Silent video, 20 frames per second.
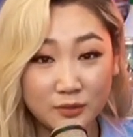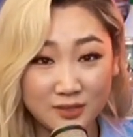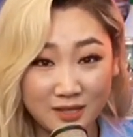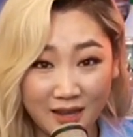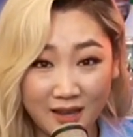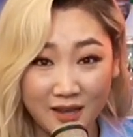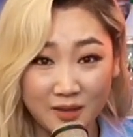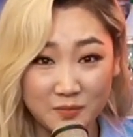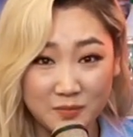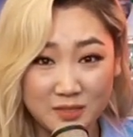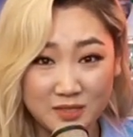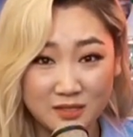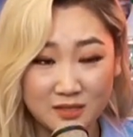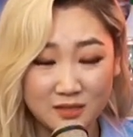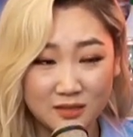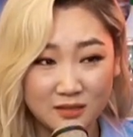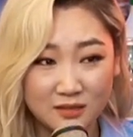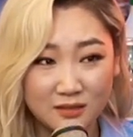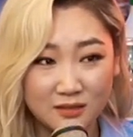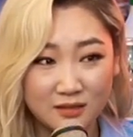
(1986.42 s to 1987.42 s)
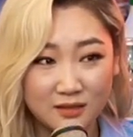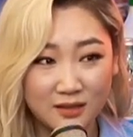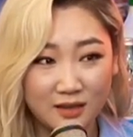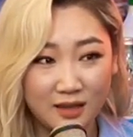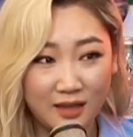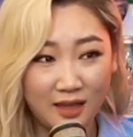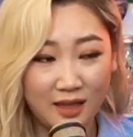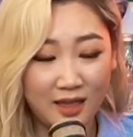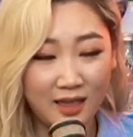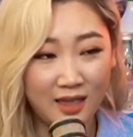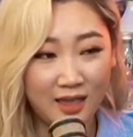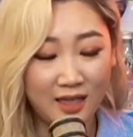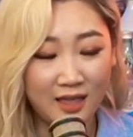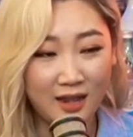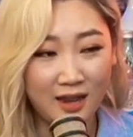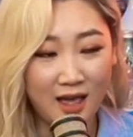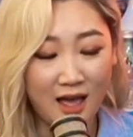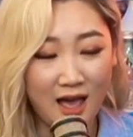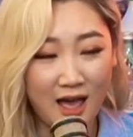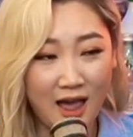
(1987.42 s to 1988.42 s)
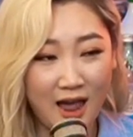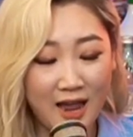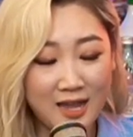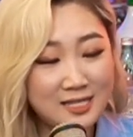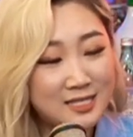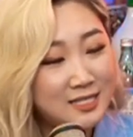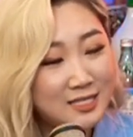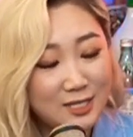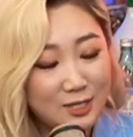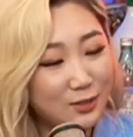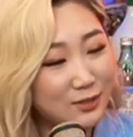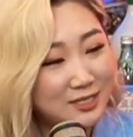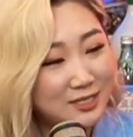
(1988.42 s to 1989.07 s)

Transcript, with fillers: times. And I still,